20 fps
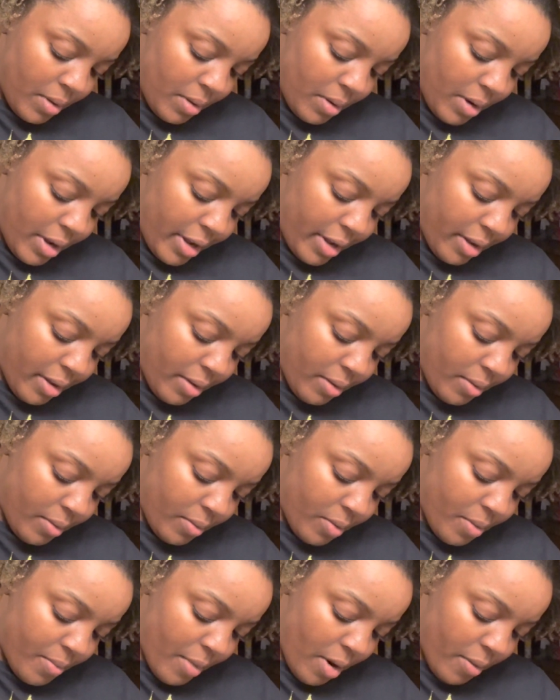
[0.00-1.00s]
Like
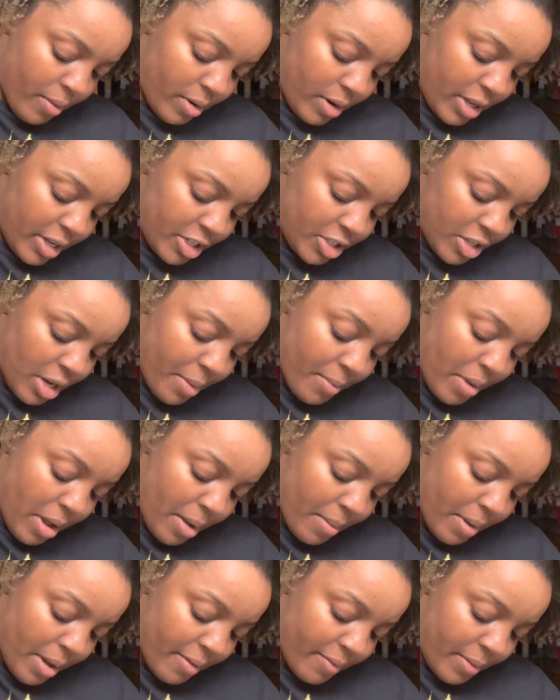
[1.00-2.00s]
with my relation, I'm, I
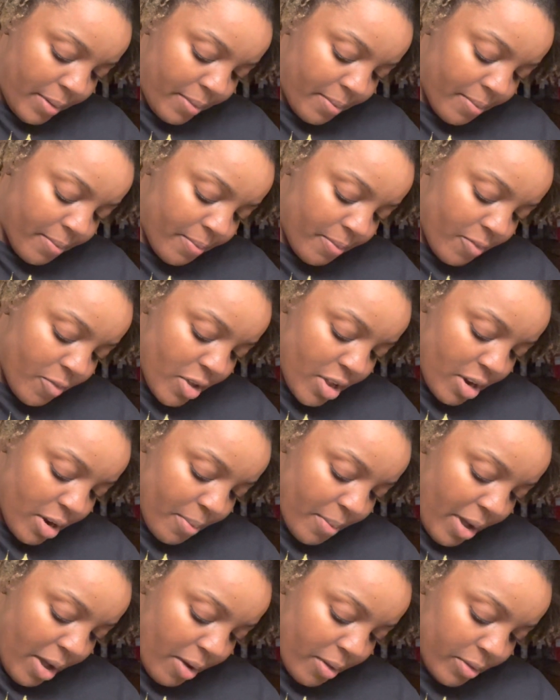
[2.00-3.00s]
might be venting
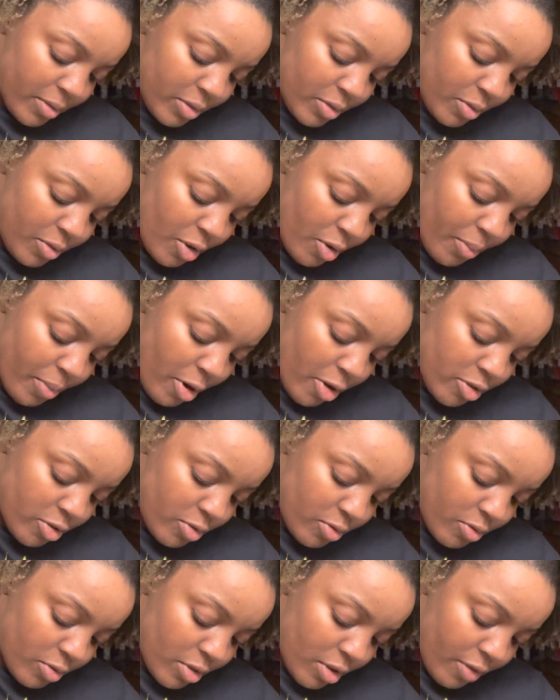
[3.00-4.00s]
about you know
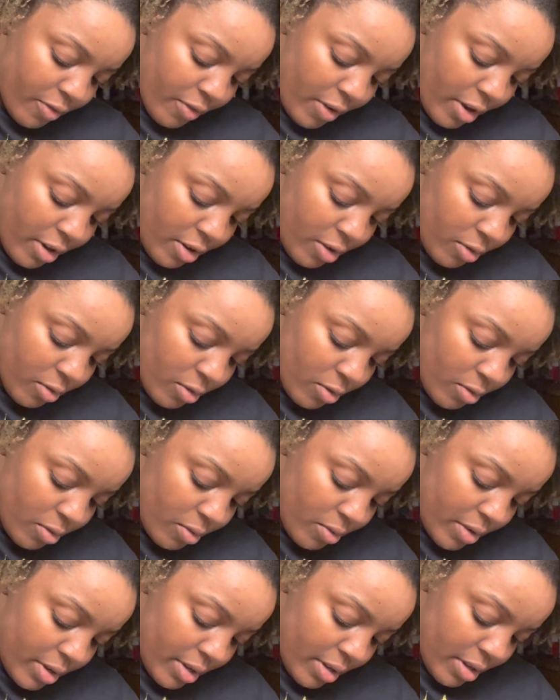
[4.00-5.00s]
personal stuff I go through
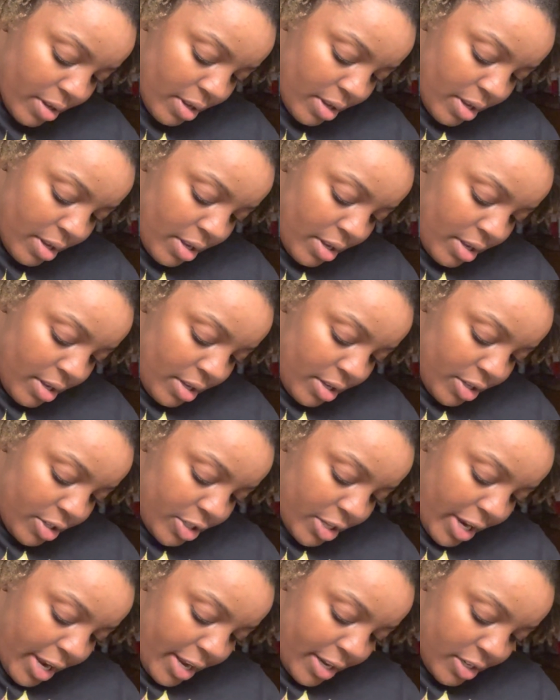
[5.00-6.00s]
and
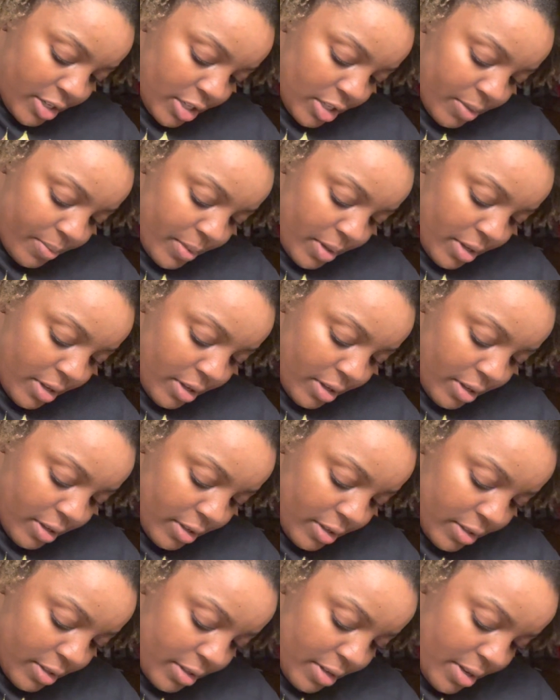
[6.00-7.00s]
changes
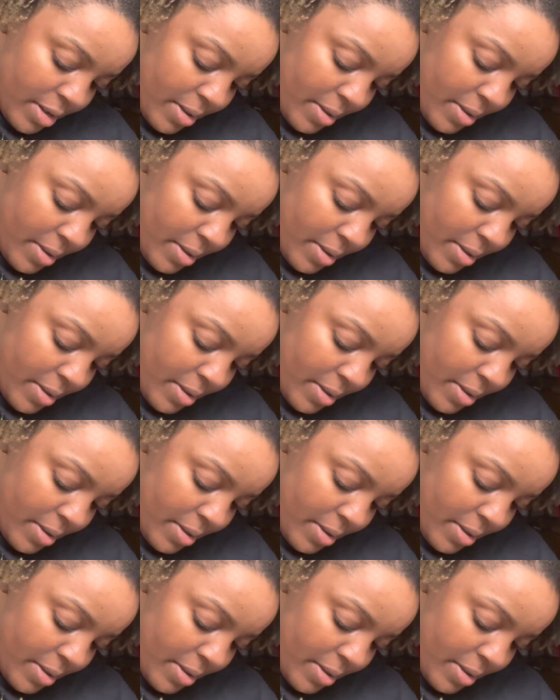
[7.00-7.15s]
because